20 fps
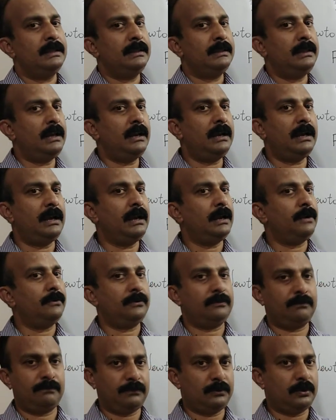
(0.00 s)
Then I
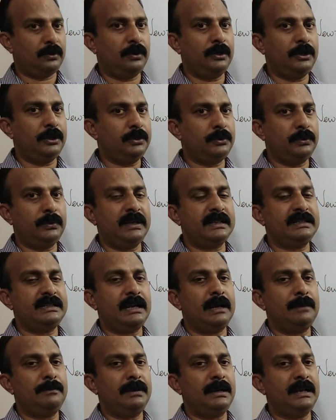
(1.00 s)
have told you two
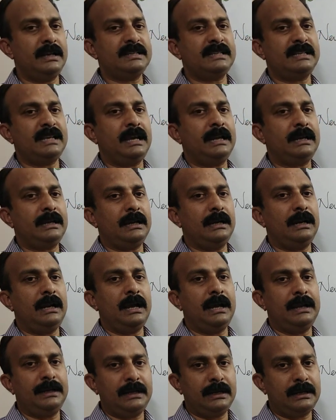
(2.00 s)
examples, a
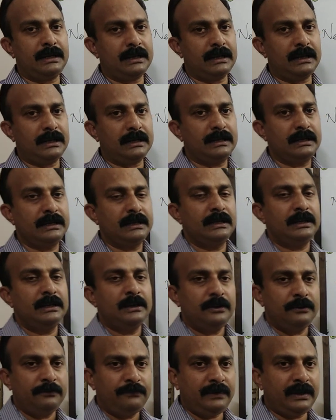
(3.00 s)
cycle and a truck.
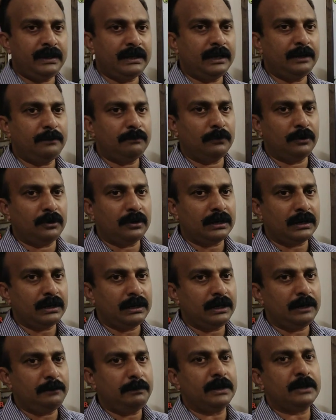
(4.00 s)
We get more
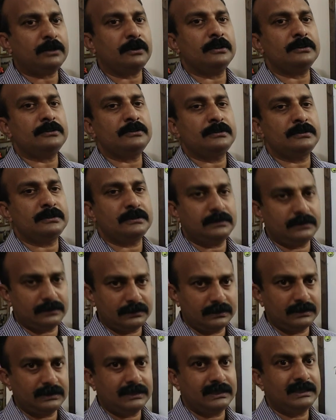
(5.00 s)
hurt because
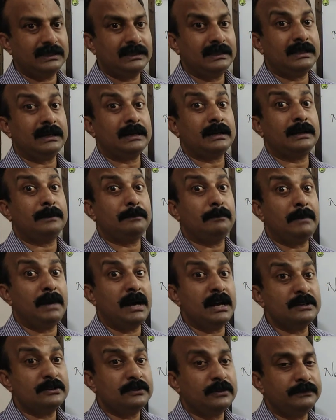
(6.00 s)
the
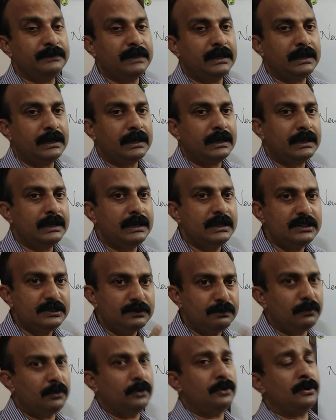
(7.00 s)
mass of the truck
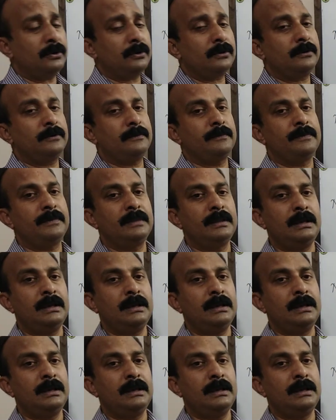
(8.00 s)
is more.